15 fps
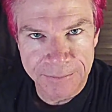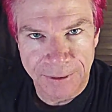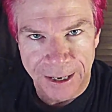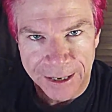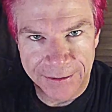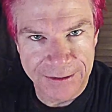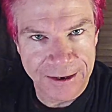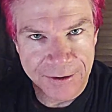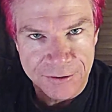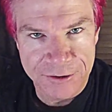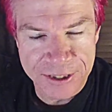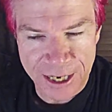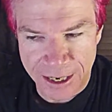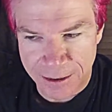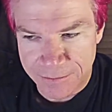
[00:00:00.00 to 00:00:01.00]
by the other
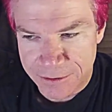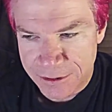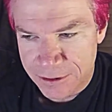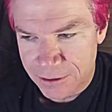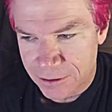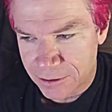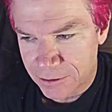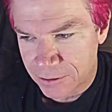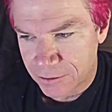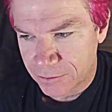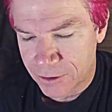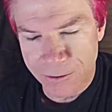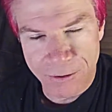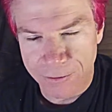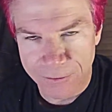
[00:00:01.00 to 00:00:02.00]
teams.
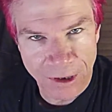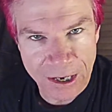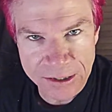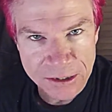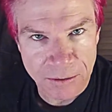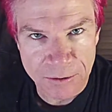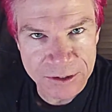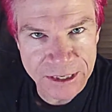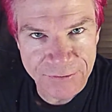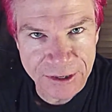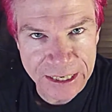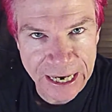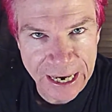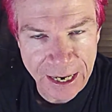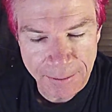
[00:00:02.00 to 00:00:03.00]
We would have lost almost
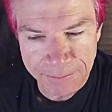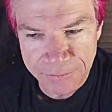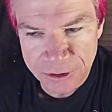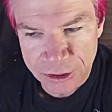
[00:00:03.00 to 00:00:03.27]
every game.